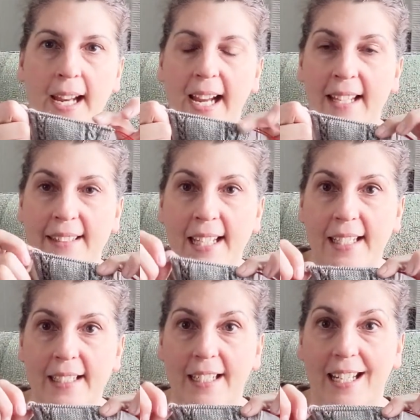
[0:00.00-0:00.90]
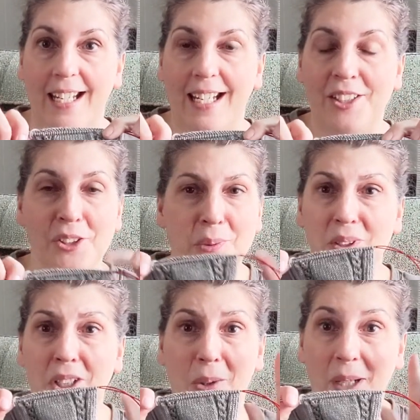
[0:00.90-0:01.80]
and then it just was
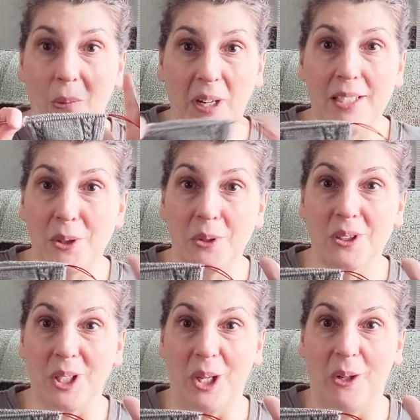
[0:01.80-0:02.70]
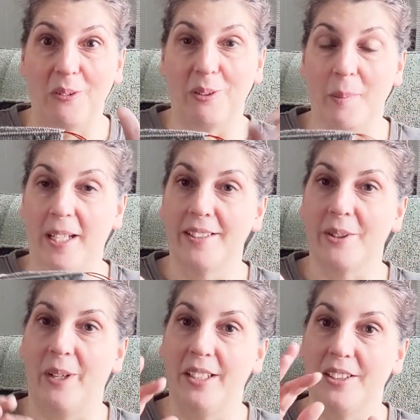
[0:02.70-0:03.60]
going way too slow for me,
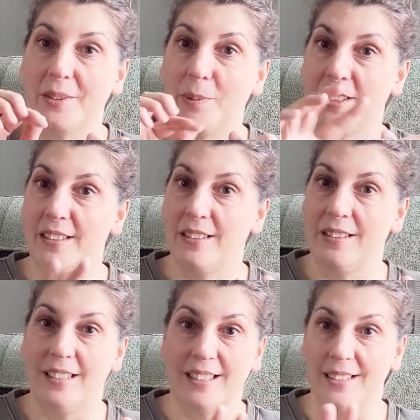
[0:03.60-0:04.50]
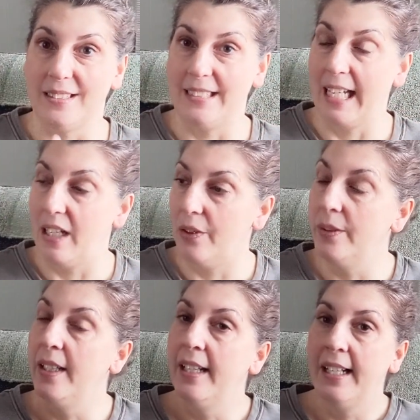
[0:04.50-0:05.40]
so I just put this
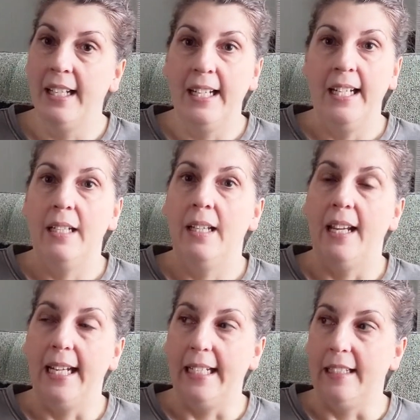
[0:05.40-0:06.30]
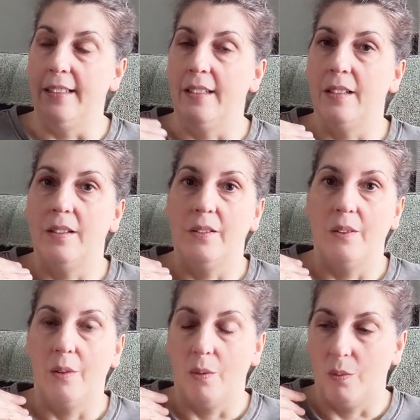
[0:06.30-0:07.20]
down and
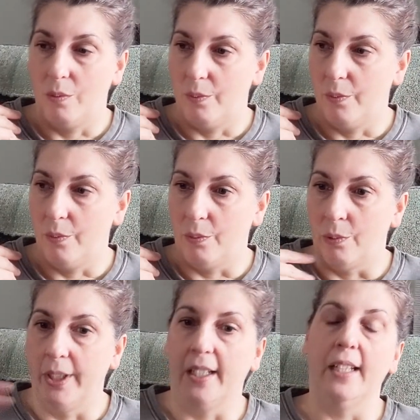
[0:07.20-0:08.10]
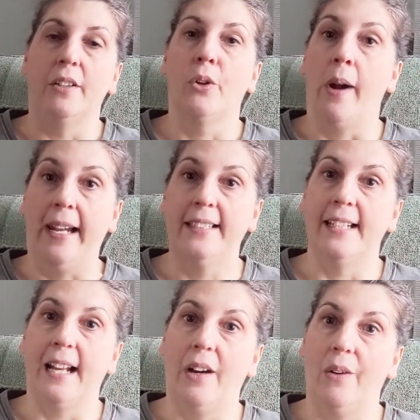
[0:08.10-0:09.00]
really cranked it
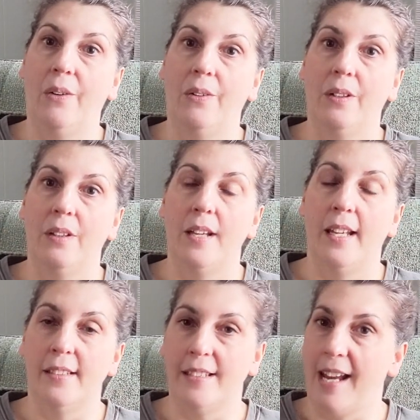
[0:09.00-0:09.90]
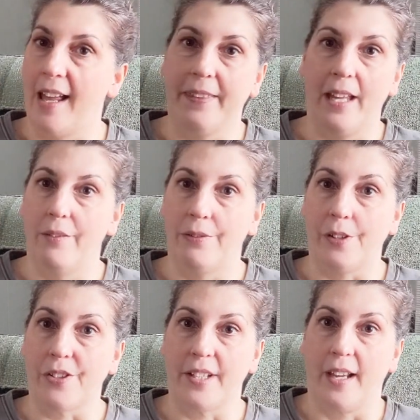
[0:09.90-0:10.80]
out and got that
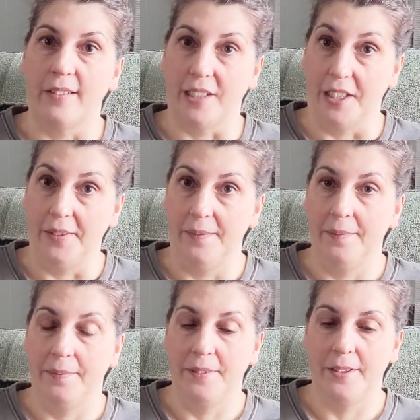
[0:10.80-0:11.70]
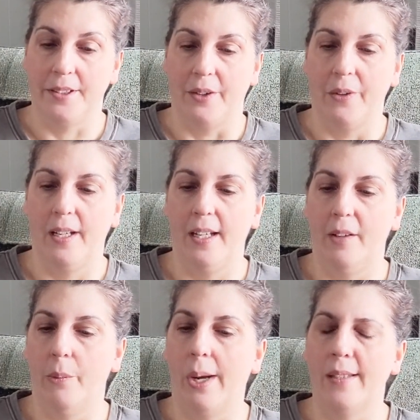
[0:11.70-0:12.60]
first sock done. So, and
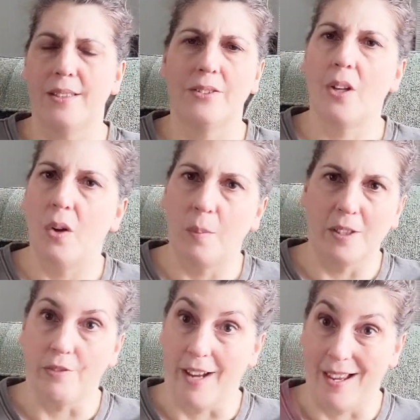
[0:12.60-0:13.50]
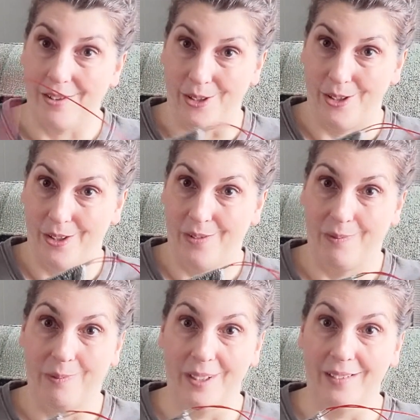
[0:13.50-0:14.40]
it went so much faster
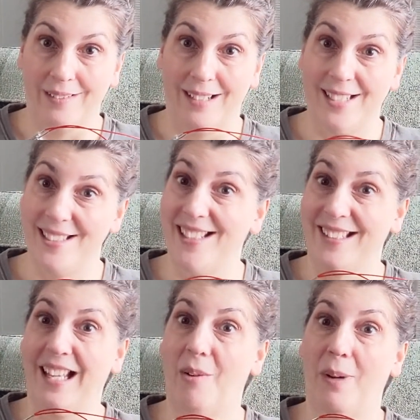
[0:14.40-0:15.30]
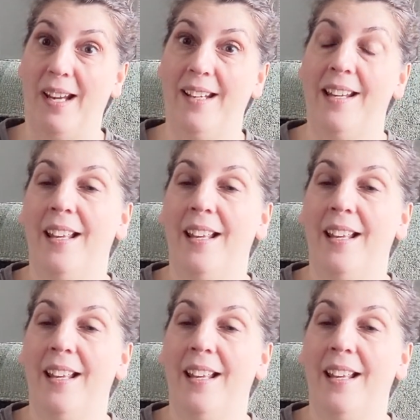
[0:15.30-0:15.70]
when I did it that way.